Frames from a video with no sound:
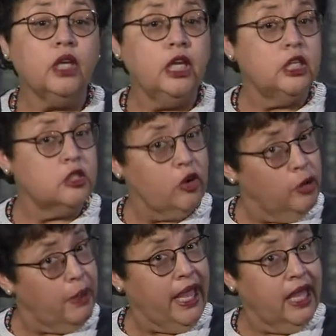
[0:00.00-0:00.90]
He
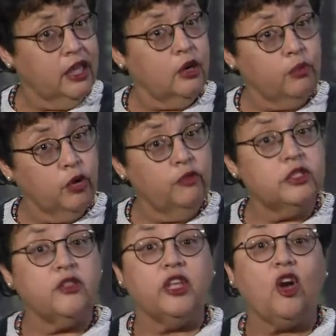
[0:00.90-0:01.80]
started by adding a roof
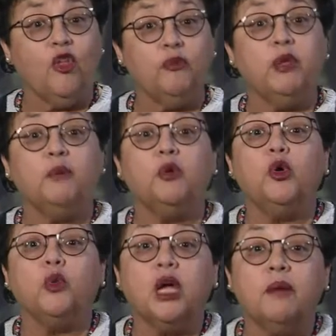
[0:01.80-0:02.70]
so that all the people who
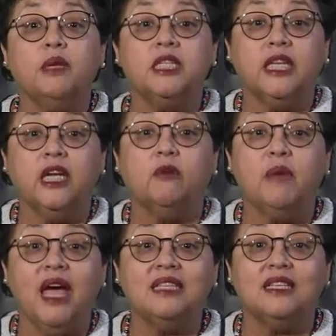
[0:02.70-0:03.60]
were coming to hear
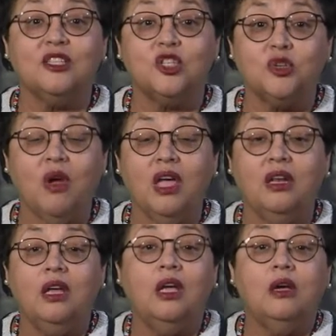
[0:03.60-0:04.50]
Mass at the
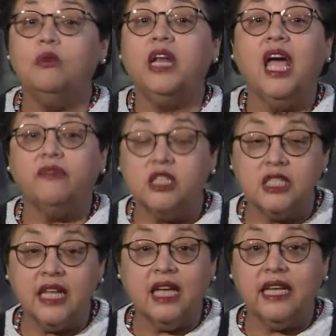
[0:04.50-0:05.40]
shrine wouldn't have to
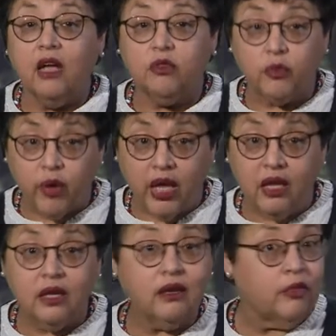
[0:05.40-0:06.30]
stand out in the
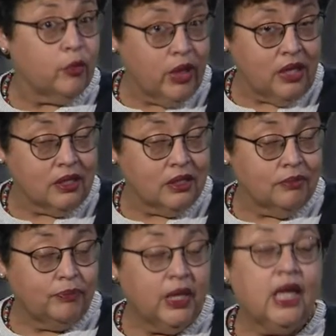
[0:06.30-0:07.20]
rain and the wind.
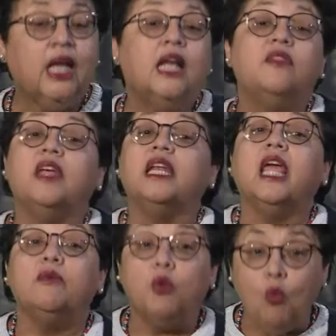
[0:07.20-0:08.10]
Then
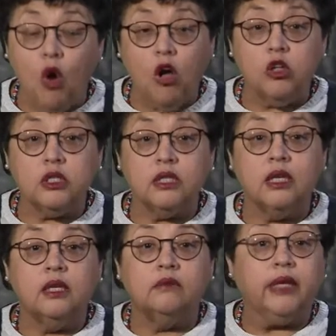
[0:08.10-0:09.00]
came the walls,
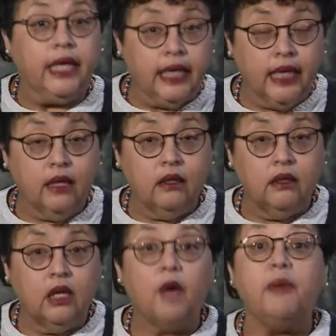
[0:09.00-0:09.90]
heating,
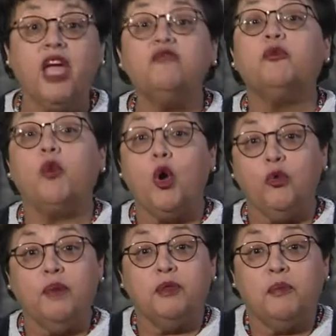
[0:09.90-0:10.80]
a paved road
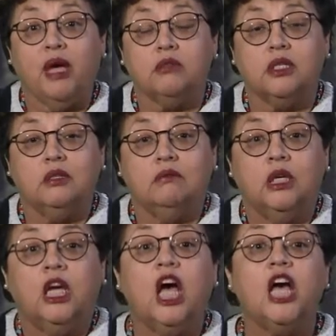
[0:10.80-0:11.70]
up the mountain,
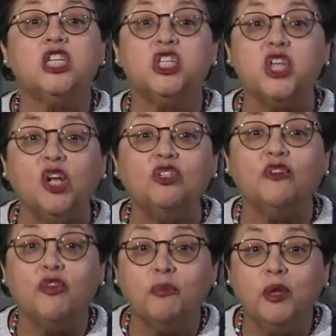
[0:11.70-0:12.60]
a shelter
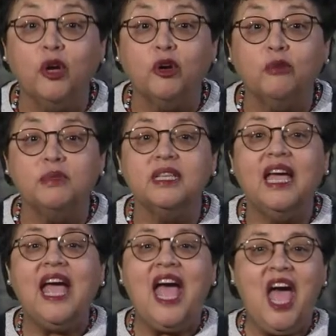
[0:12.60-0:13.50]
for pilgrims,
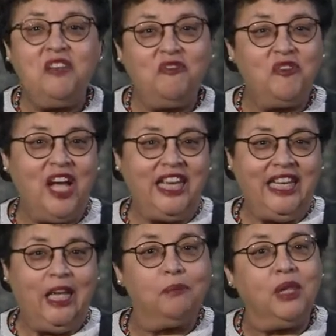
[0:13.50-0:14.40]
and
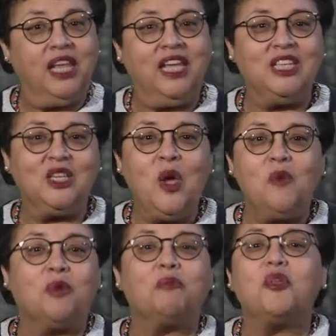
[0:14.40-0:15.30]
finally a place
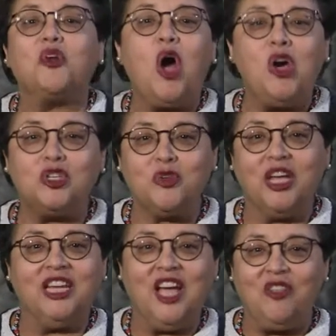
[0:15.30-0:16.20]
where Brother Andre
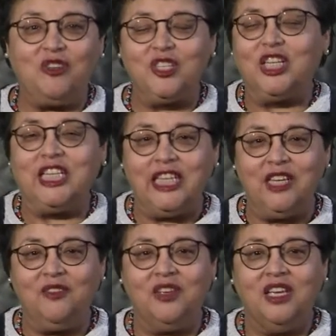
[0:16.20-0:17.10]
and others could
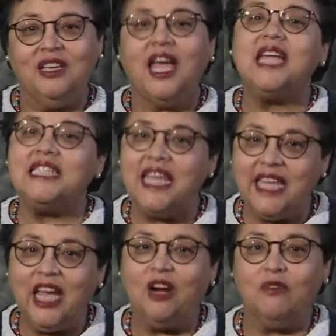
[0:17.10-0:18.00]
live and take
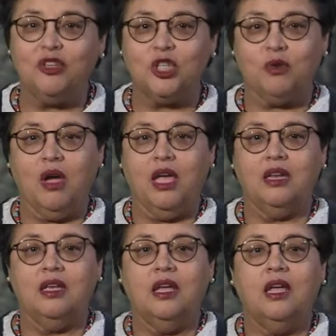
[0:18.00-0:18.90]
care of the
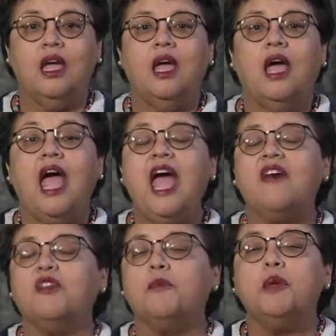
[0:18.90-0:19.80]
shrine.
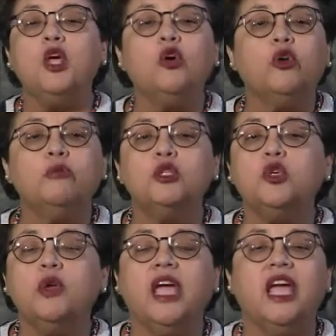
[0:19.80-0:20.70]
And the pilgrims who
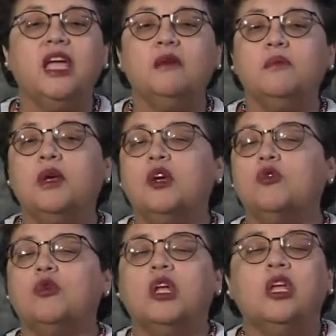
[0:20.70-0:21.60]
came,
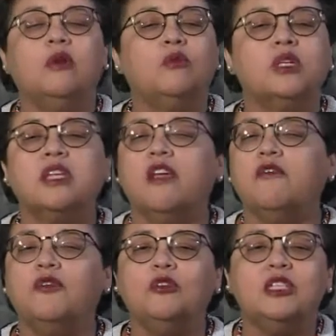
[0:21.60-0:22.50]
it was a
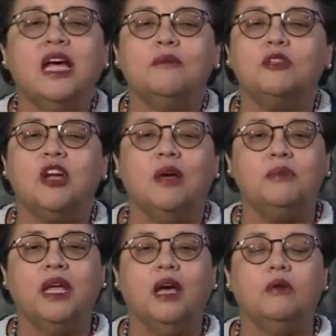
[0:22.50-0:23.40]
full-time job
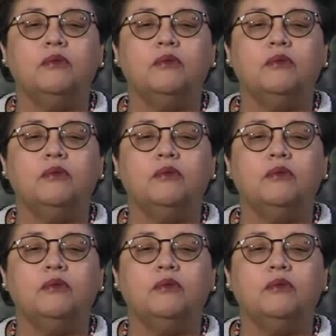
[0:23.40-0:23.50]
now.